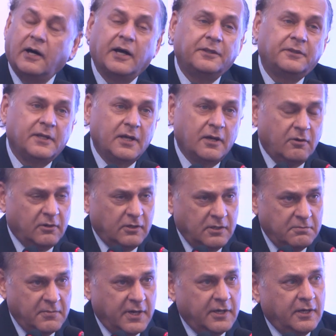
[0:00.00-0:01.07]
I think all
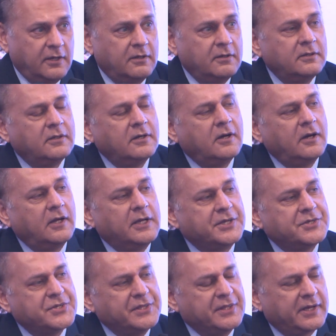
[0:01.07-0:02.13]
my
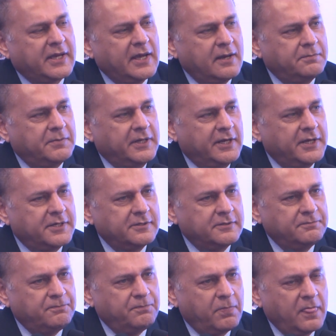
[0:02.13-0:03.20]
colleagues in the cabinet
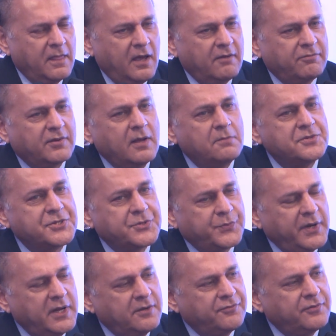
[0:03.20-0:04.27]
have come
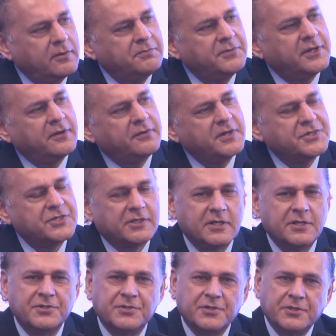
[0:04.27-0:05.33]
straight from their
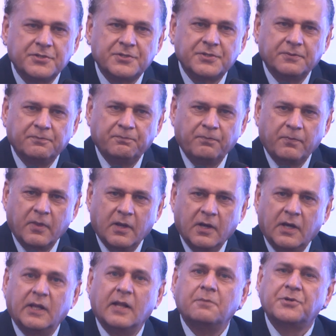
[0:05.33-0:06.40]
residences,
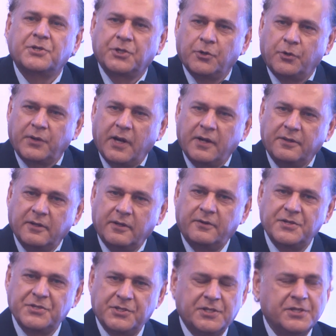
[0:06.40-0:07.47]
and I'm sure at their
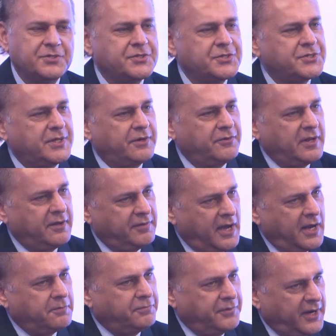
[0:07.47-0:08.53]
residences they would have
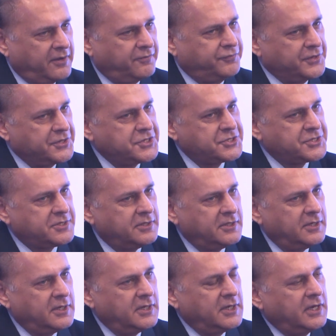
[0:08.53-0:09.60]
had breakfast,
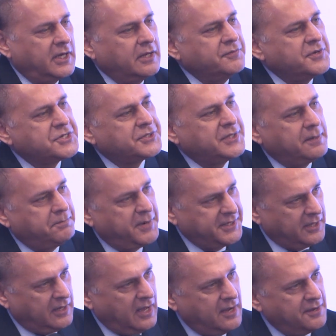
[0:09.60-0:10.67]
in which their
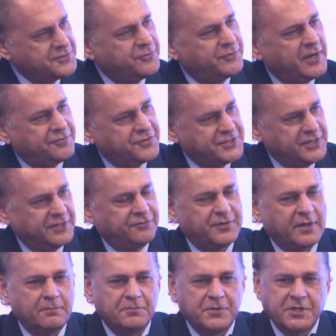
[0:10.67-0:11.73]
better halves would have served
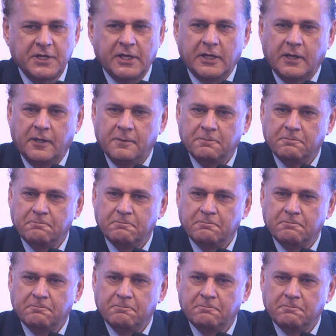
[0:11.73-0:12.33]
them tea.